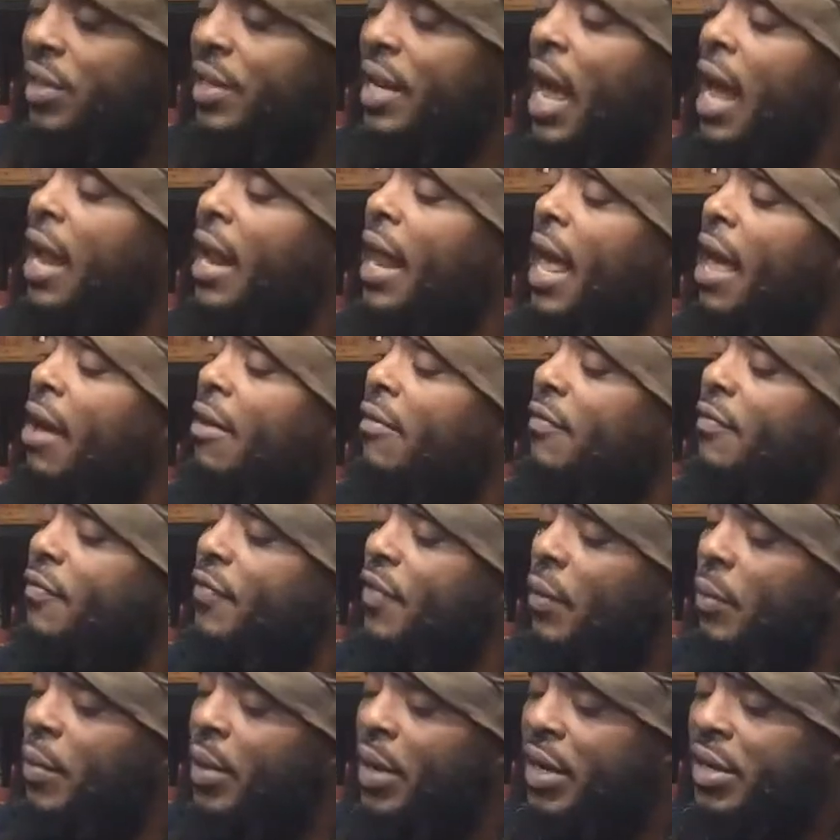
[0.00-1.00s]
not have
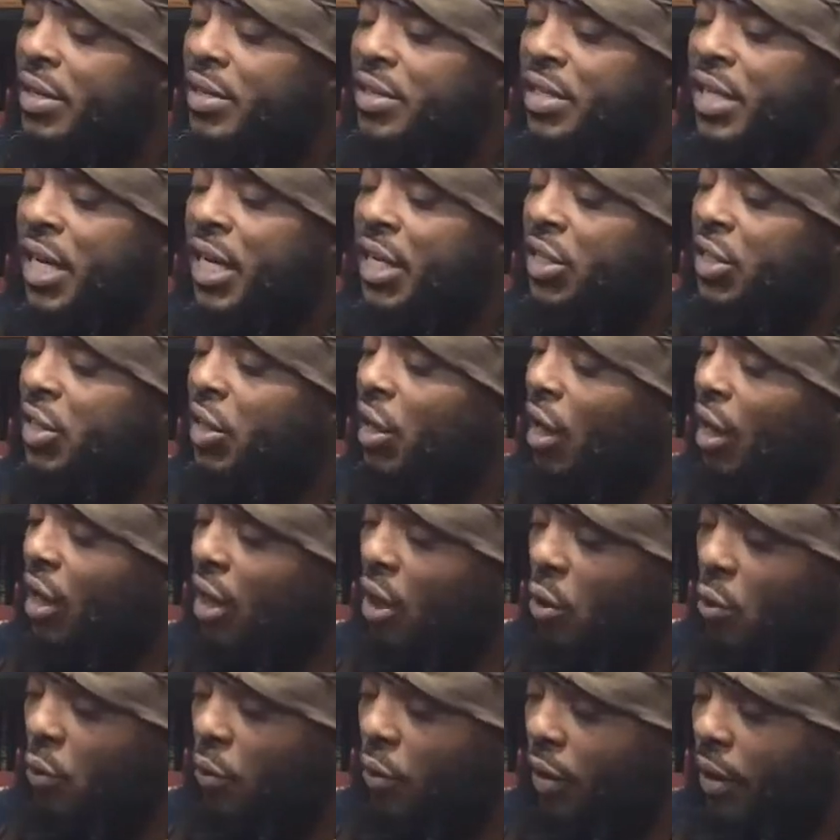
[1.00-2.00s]
feminine, sexy
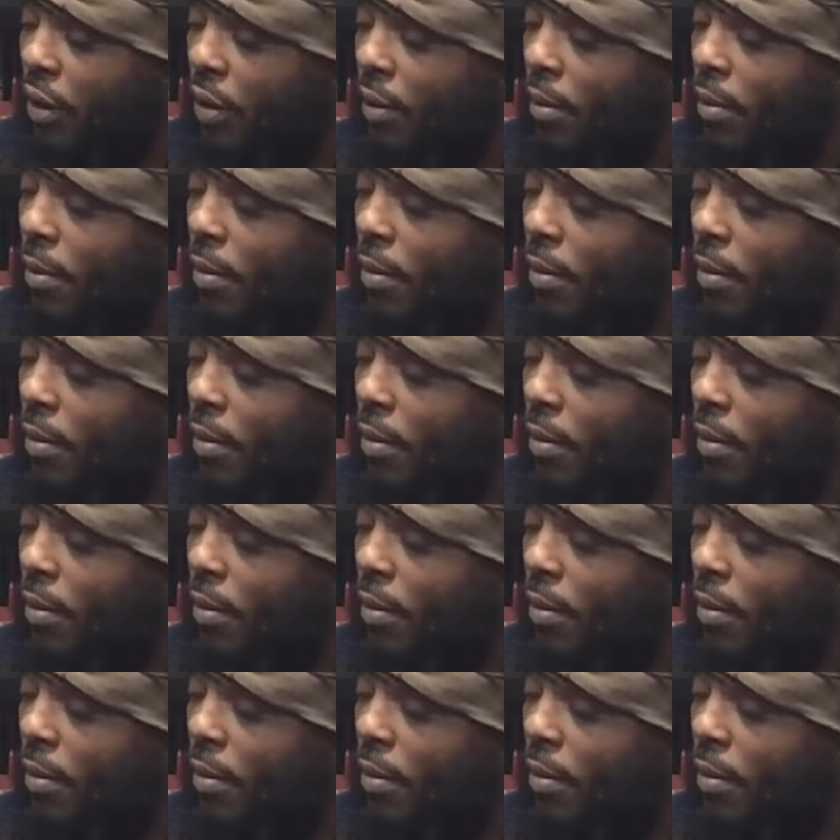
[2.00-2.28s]
clothing,